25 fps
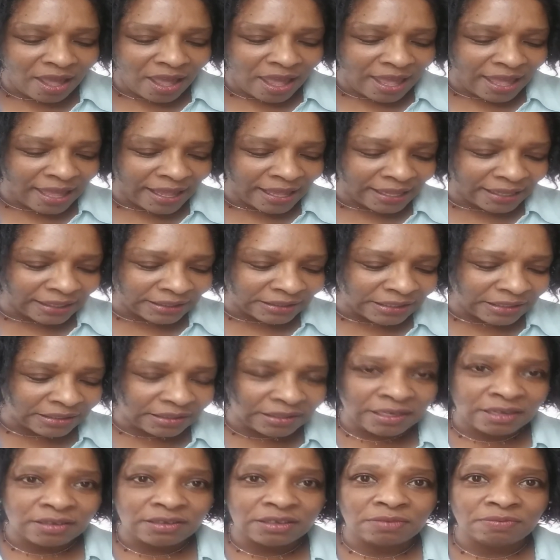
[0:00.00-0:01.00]
And to
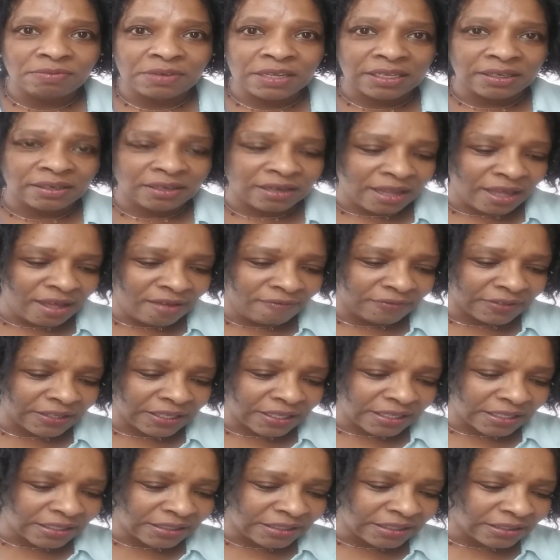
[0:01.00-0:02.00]
tell you what love
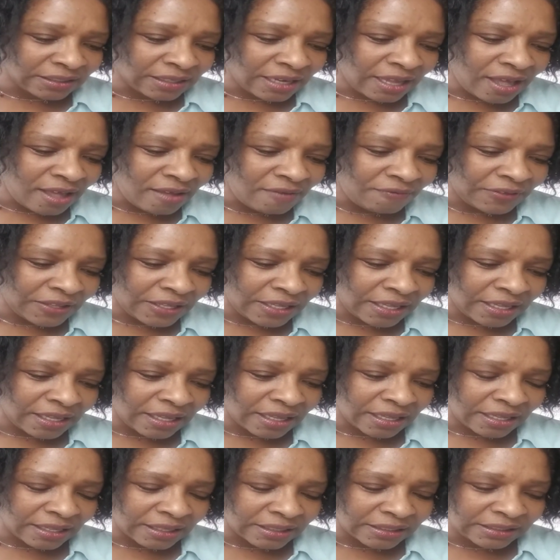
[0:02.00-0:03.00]
is, love
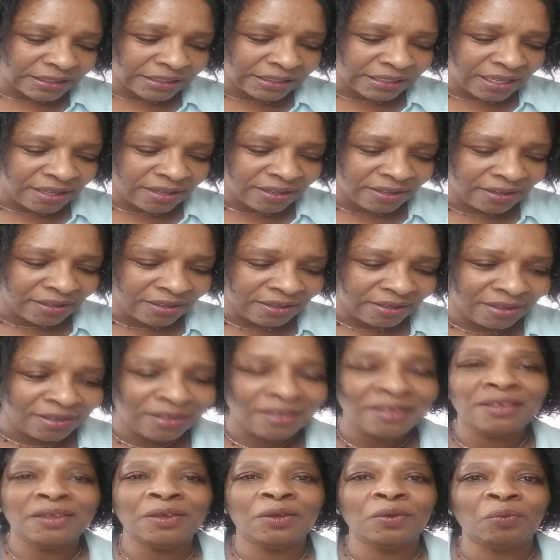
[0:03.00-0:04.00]
is
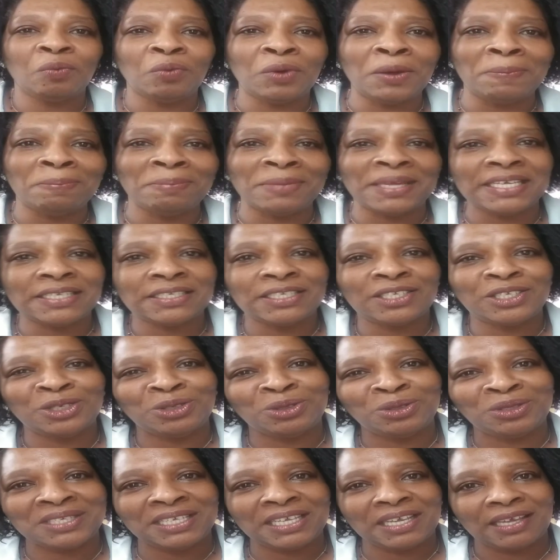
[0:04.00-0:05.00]
what makes you
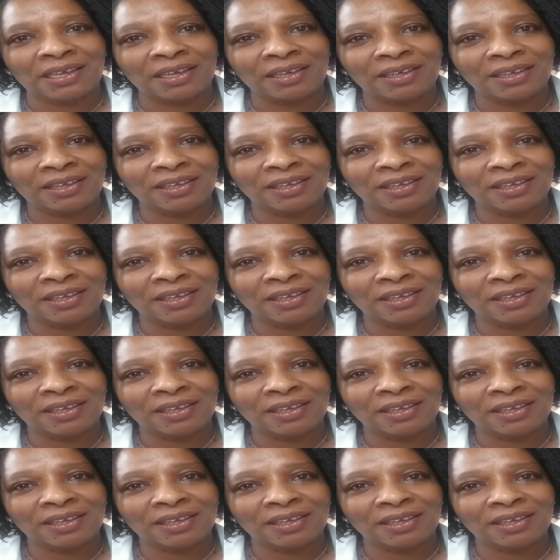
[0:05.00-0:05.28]
tick.